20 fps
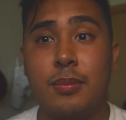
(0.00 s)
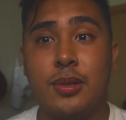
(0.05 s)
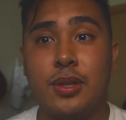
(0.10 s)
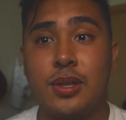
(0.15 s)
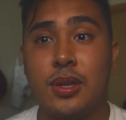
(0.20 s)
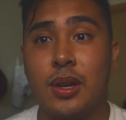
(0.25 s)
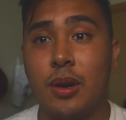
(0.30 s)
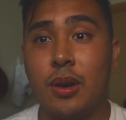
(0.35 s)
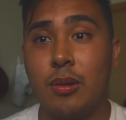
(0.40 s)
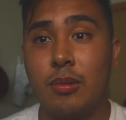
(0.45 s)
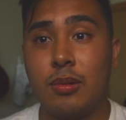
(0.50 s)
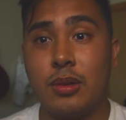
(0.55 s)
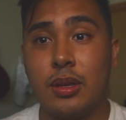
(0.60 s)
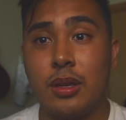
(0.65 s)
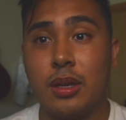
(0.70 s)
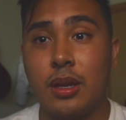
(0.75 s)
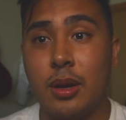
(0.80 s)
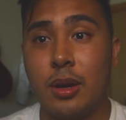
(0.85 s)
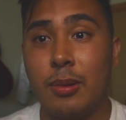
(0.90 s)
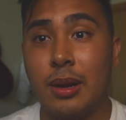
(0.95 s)
So
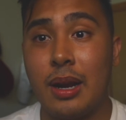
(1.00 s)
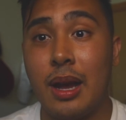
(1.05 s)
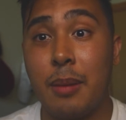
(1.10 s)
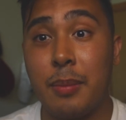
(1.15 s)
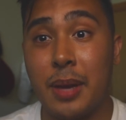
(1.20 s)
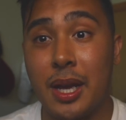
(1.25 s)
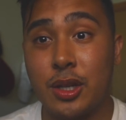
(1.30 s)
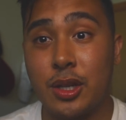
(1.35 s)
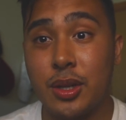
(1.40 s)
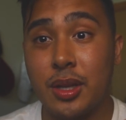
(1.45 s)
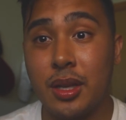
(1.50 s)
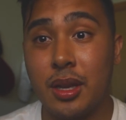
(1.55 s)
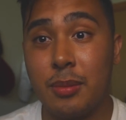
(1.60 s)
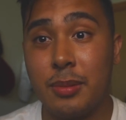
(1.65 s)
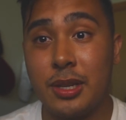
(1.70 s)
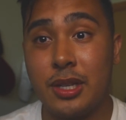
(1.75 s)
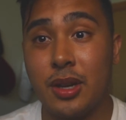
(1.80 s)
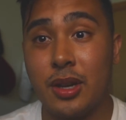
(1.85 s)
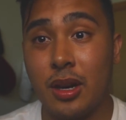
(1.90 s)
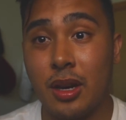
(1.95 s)
you know what, I'm actually gonna
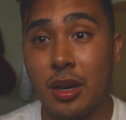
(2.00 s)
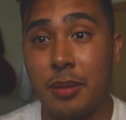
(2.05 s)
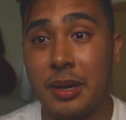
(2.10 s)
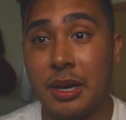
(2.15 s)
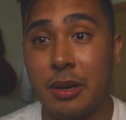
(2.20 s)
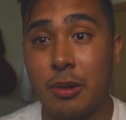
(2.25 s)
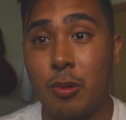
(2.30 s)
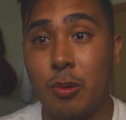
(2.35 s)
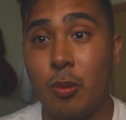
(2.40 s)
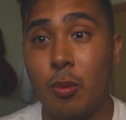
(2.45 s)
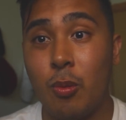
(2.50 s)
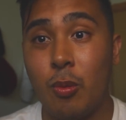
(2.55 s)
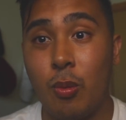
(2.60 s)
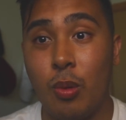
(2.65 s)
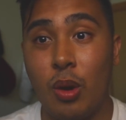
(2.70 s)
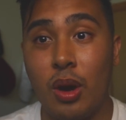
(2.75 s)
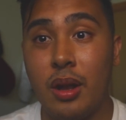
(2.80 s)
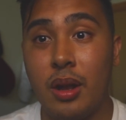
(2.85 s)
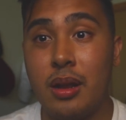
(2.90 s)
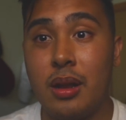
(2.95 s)
be talking about
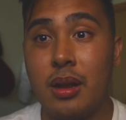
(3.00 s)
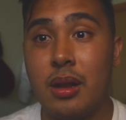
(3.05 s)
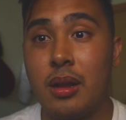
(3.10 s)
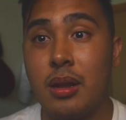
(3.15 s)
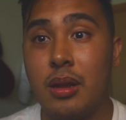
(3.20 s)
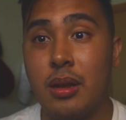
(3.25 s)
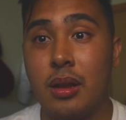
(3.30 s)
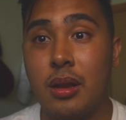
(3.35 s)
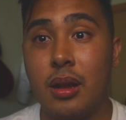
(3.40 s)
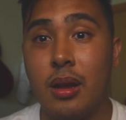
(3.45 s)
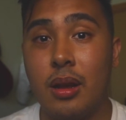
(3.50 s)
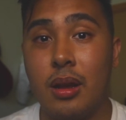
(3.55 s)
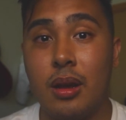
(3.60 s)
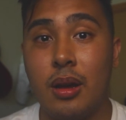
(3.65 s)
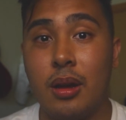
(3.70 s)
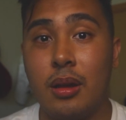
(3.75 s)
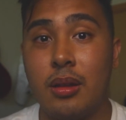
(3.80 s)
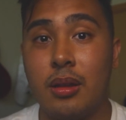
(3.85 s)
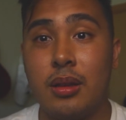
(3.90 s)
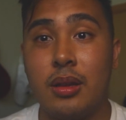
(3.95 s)
what
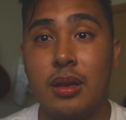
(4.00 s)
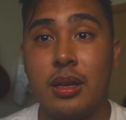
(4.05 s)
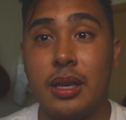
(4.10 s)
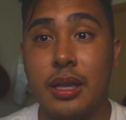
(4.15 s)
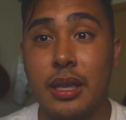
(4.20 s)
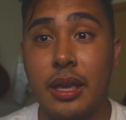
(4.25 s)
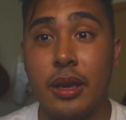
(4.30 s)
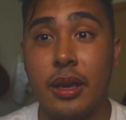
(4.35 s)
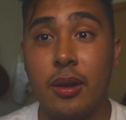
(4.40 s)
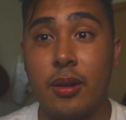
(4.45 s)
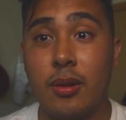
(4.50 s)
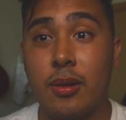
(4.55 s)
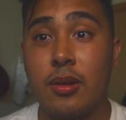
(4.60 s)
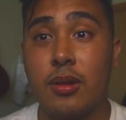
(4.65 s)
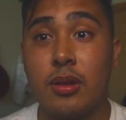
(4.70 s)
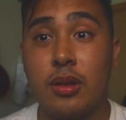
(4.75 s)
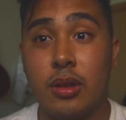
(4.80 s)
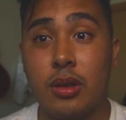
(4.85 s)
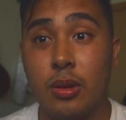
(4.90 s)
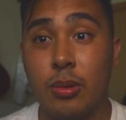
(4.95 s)
gear
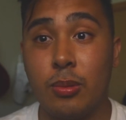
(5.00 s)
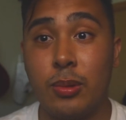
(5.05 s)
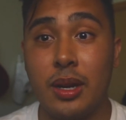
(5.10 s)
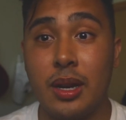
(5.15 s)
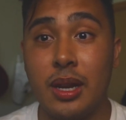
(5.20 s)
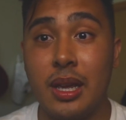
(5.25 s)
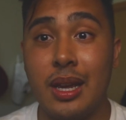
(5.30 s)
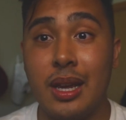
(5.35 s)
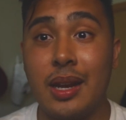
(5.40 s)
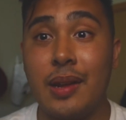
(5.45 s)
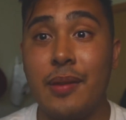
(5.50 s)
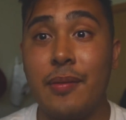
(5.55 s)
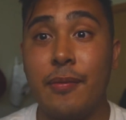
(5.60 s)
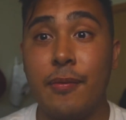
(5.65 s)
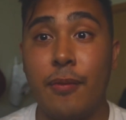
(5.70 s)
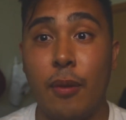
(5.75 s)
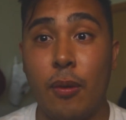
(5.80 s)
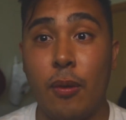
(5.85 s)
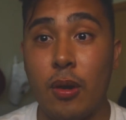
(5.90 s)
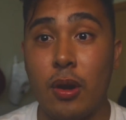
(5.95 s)
you would need
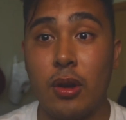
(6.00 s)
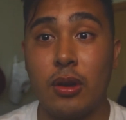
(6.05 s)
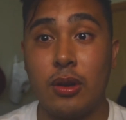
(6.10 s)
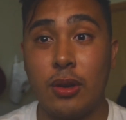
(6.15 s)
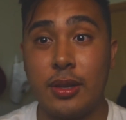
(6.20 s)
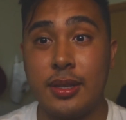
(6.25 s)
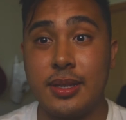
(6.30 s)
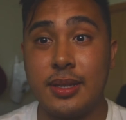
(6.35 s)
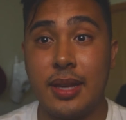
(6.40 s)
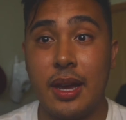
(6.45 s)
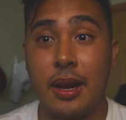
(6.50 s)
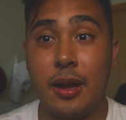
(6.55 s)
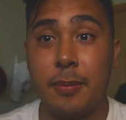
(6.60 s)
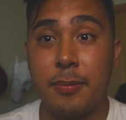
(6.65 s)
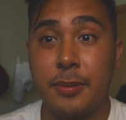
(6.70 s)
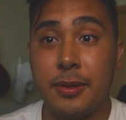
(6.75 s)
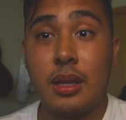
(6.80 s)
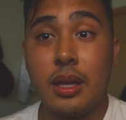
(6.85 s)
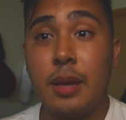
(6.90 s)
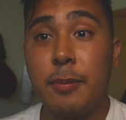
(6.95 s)
for a good setup.
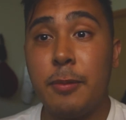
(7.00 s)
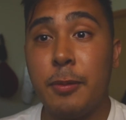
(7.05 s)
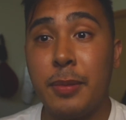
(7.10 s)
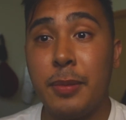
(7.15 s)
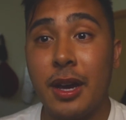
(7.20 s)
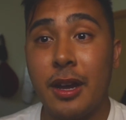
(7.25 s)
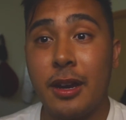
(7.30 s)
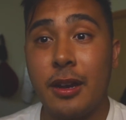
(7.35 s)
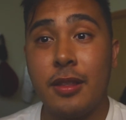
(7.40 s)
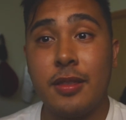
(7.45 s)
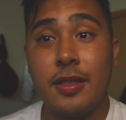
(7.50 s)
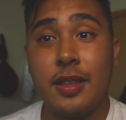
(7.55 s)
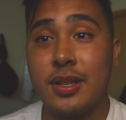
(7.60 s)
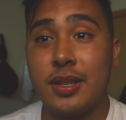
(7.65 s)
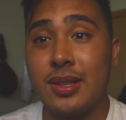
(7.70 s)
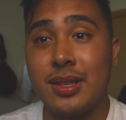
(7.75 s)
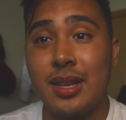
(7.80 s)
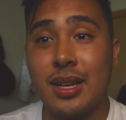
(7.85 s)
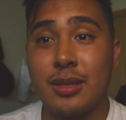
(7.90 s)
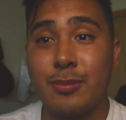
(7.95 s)
Keep in mind, this
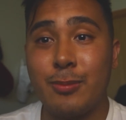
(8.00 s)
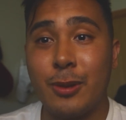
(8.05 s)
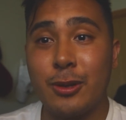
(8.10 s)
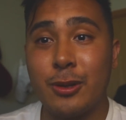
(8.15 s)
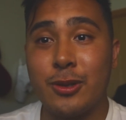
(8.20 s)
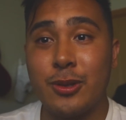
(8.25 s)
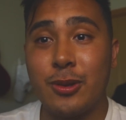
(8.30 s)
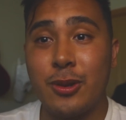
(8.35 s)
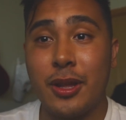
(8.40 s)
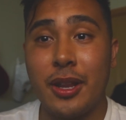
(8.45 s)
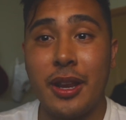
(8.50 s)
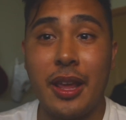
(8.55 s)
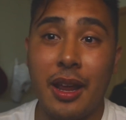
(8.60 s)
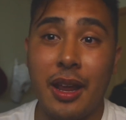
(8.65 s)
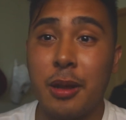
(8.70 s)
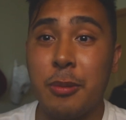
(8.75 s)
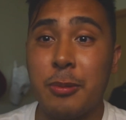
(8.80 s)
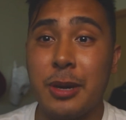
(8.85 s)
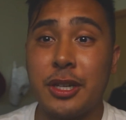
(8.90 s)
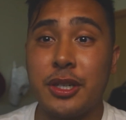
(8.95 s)
is not sponsored in
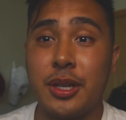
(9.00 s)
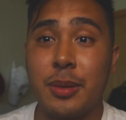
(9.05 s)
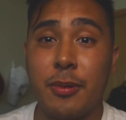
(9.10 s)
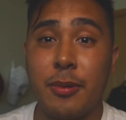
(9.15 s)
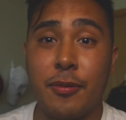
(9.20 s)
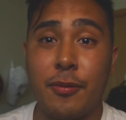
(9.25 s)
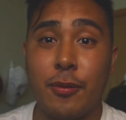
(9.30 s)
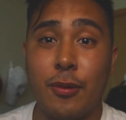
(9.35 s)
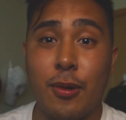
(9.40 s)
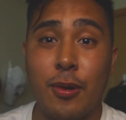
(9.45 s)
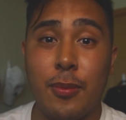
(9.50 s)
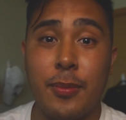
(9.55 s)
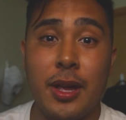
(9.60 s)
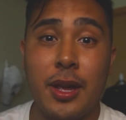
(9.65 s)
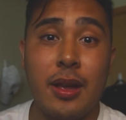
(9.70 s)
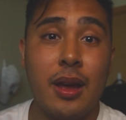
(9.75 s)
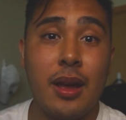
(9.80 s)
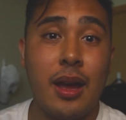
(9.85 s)
any way, shape, or form.